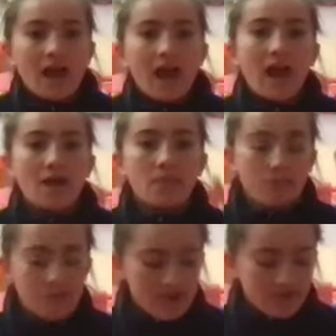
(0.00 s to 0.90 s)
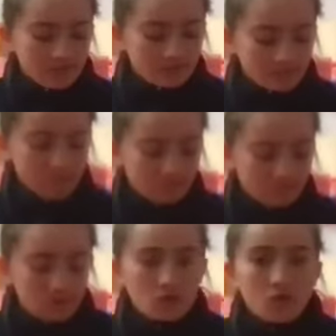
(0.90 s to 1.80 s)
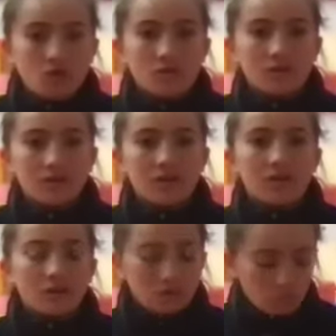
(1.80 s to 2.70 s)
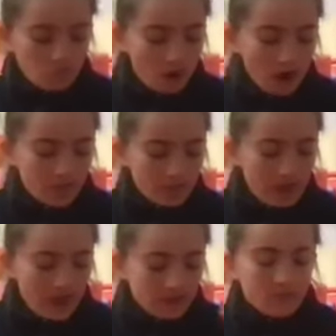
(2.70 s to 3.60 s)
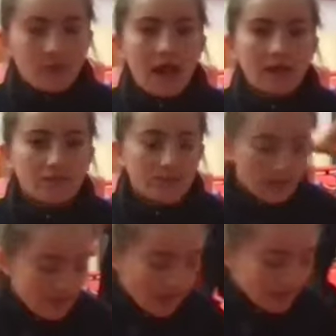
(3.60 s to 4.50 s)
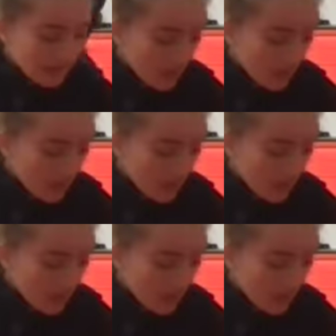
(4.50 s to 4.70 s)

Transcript: And 3, 2, 1, and relax. Fantastic.